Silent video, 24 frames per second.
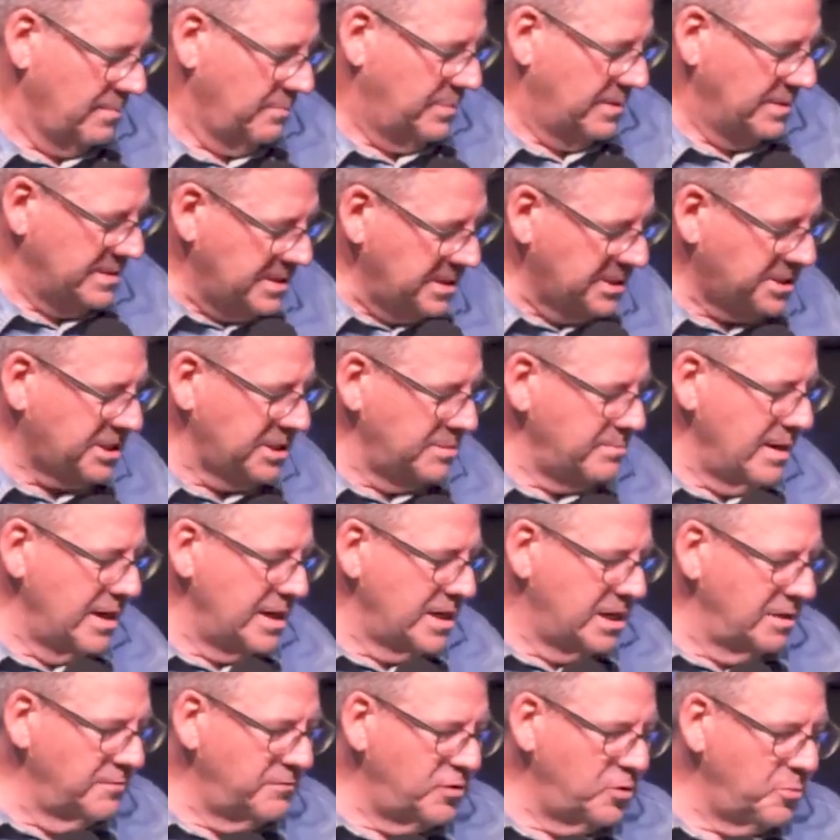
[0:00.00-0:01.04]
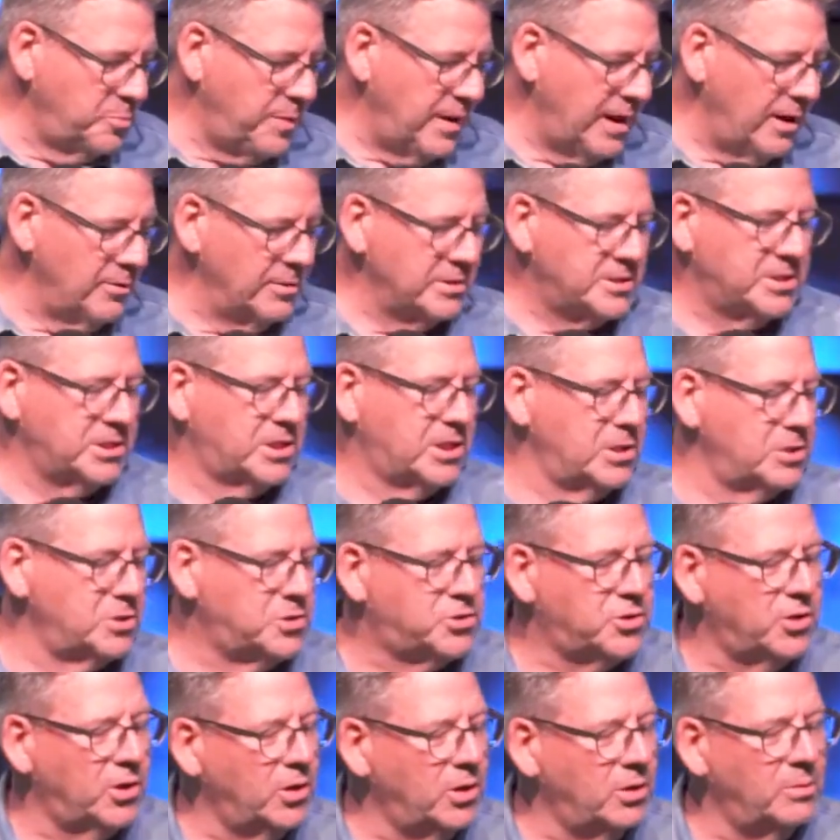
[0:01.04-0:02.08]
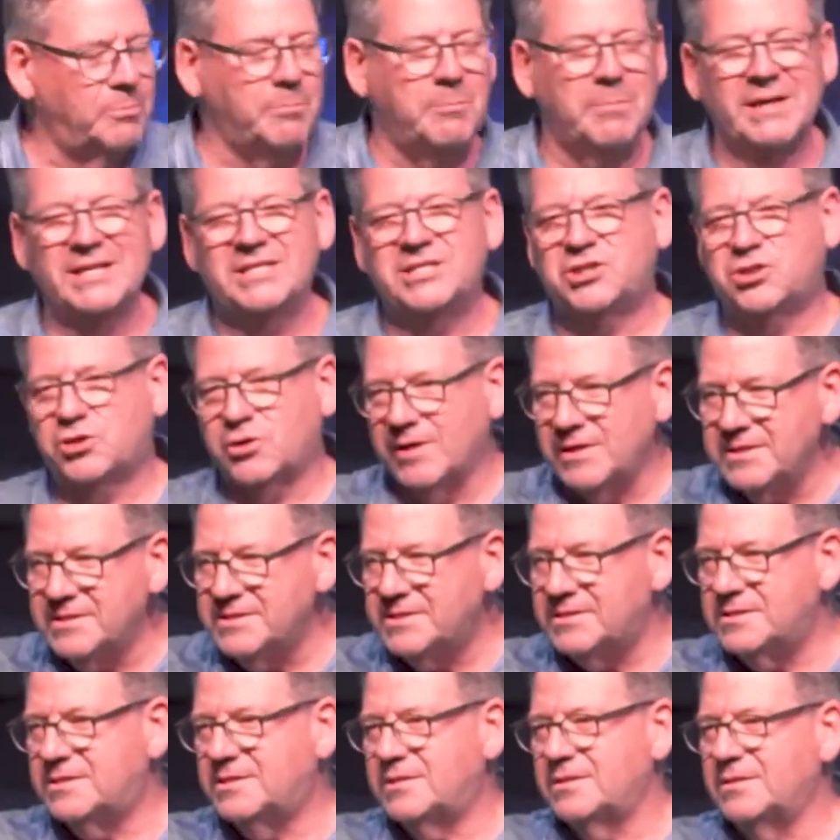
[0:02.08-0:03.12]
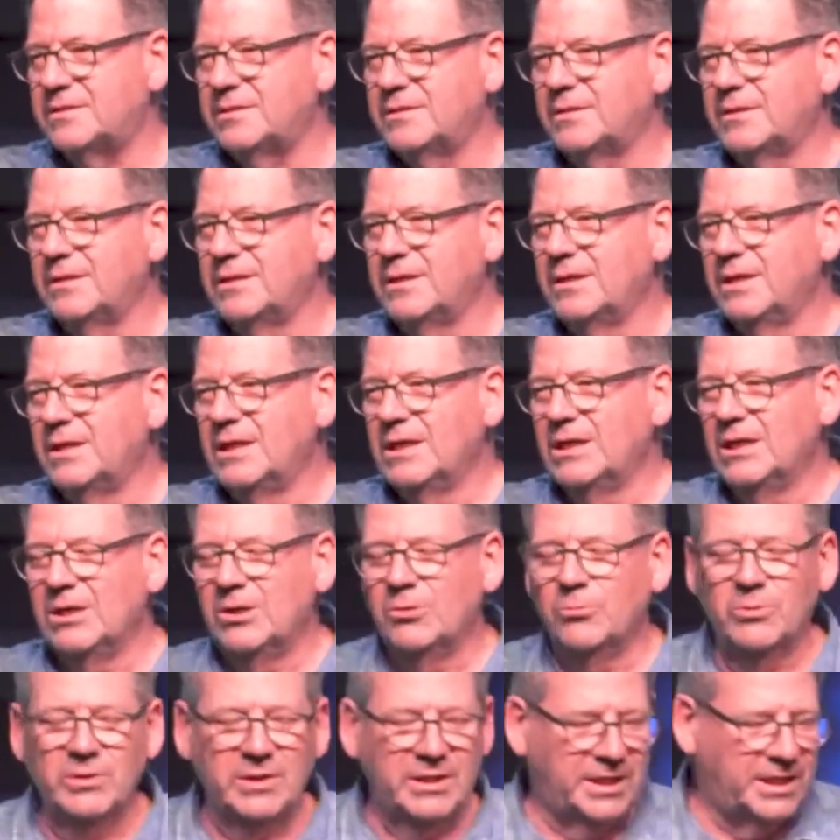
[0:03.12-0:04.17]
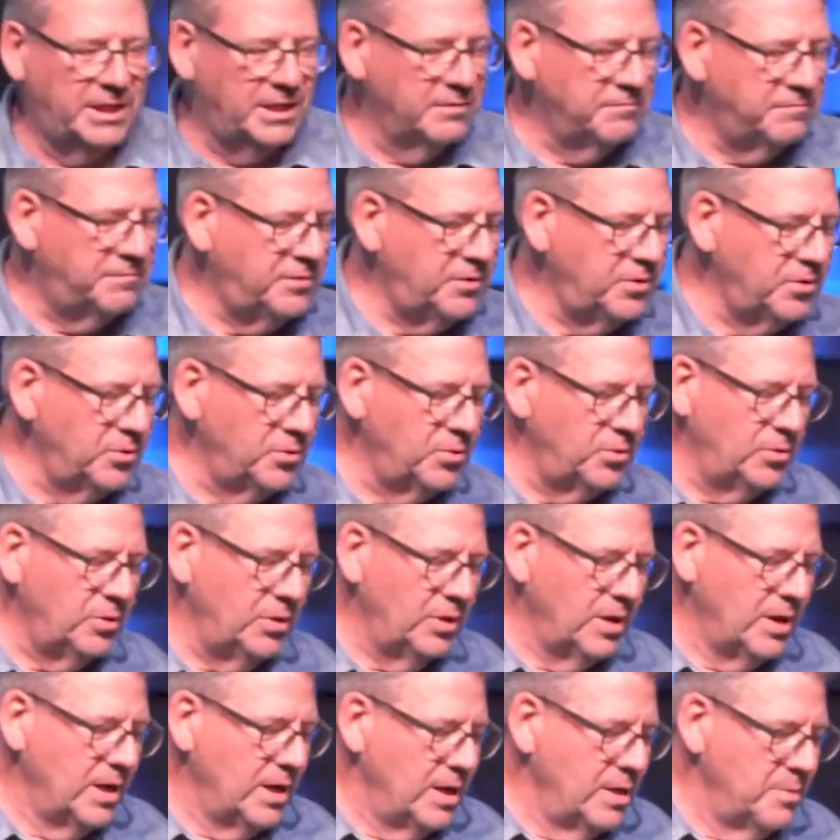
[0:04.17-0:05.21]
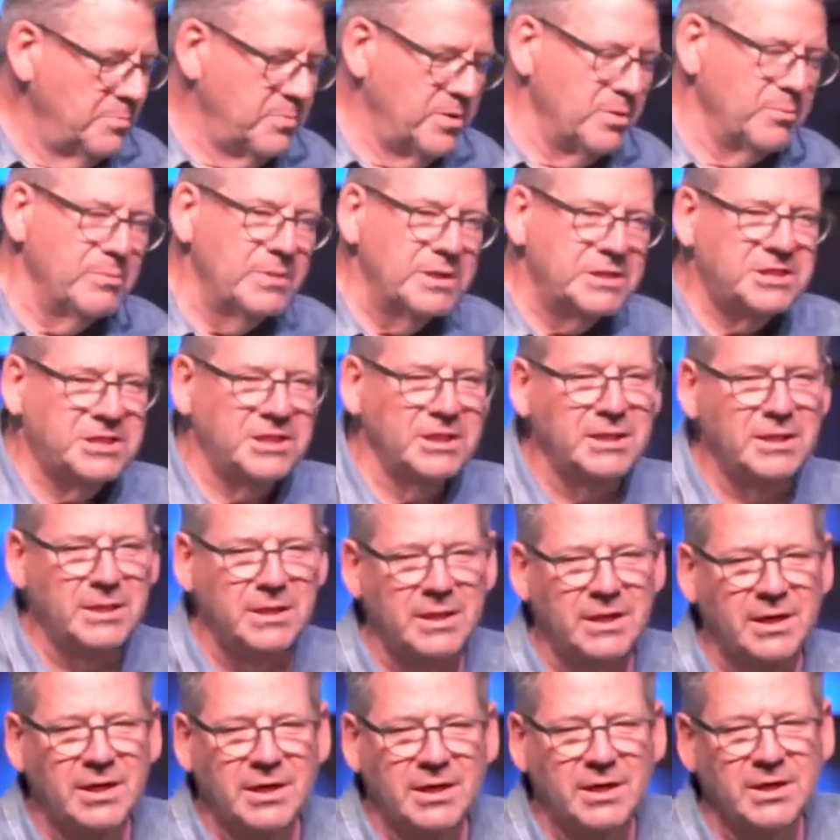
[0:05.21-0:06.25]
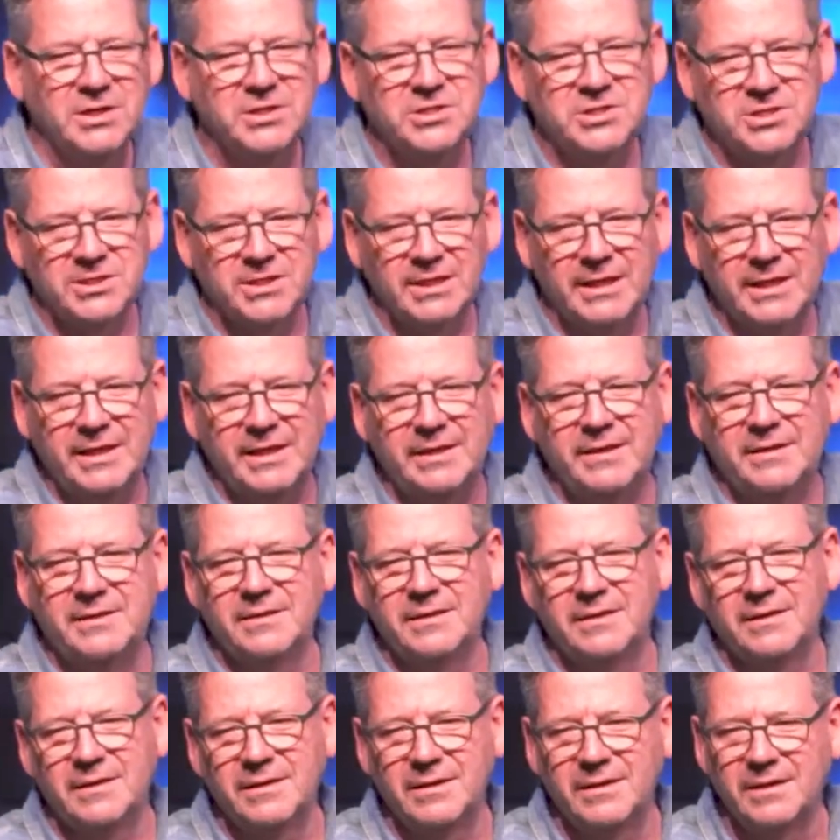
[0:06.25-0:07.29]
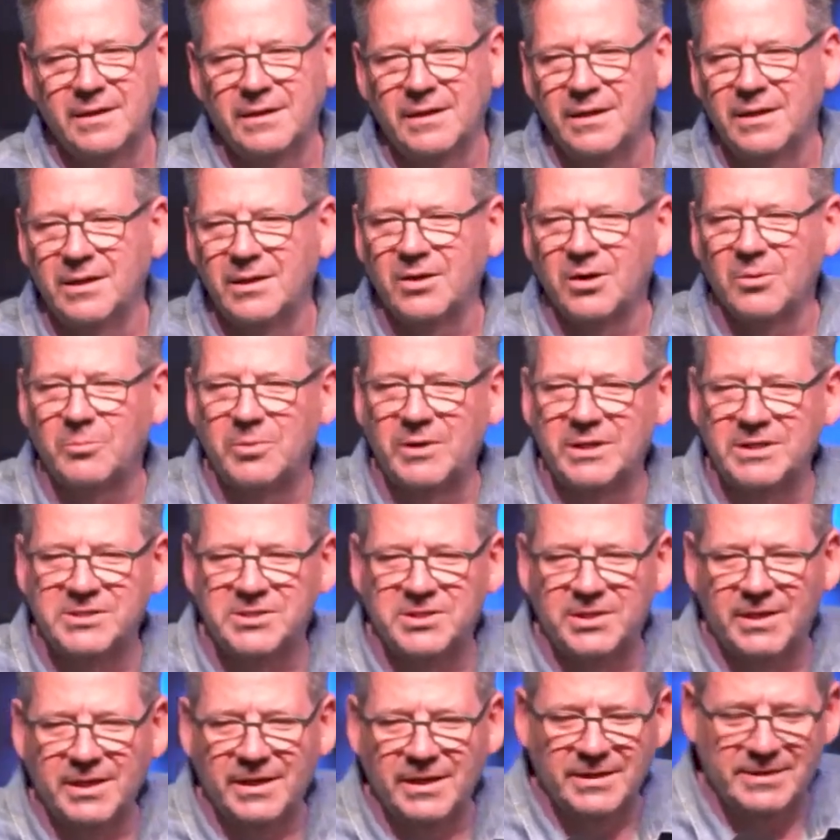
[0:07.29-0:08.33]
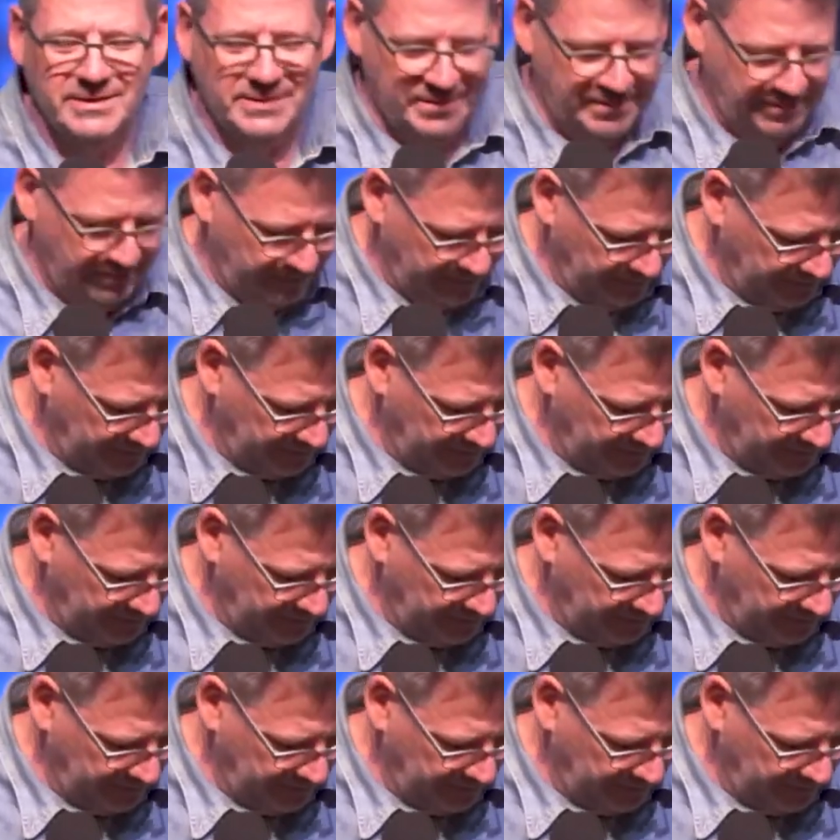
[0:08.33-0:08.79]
Position may give you power to control, but trust will give you permission to lead. God bless you guys.